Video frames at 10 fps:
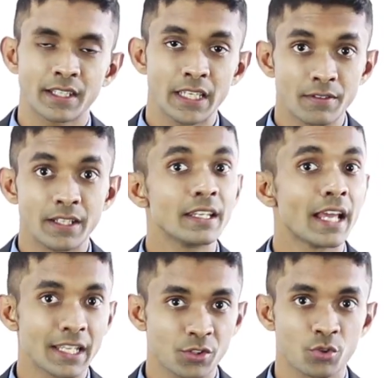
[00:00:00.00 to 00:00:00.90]
Even in
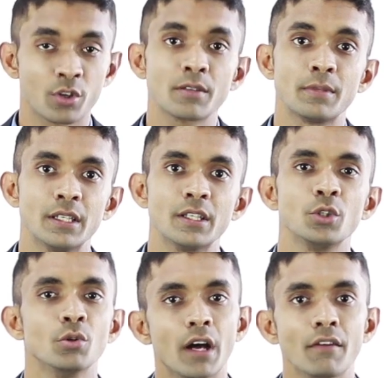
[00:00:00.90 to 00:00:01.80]
astronomy
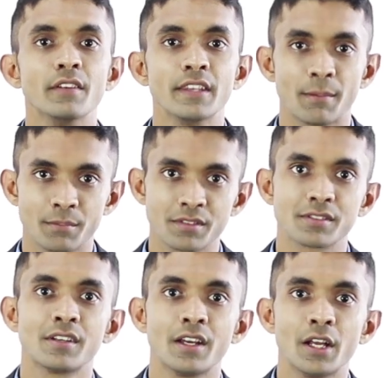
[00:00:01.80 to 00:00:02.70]
you have numbers.